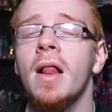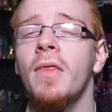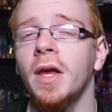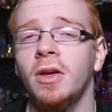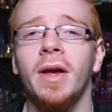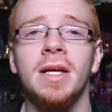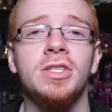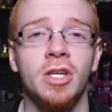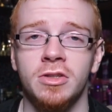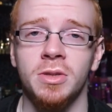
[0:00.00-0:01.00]
Thank you guys
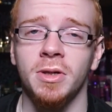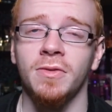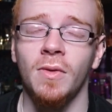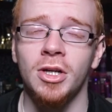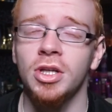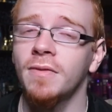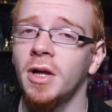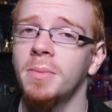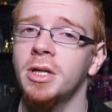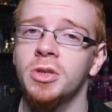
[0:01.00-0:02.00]
so, so much for watching.
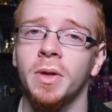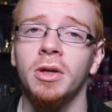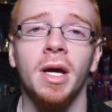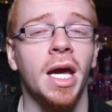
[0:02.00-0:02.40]
Follow me on Twitter,